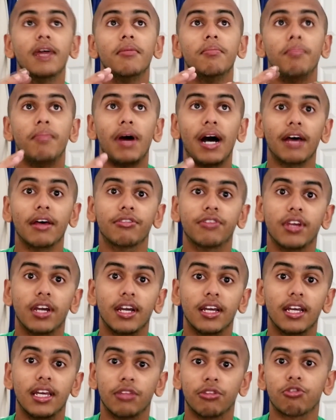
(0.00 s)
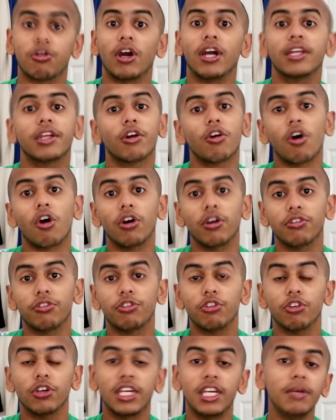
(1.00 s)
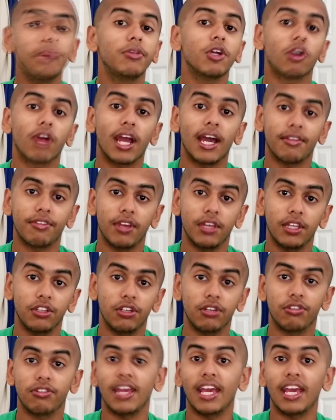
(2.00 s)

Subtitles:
Mazda is trying their hardest to keep their gas engines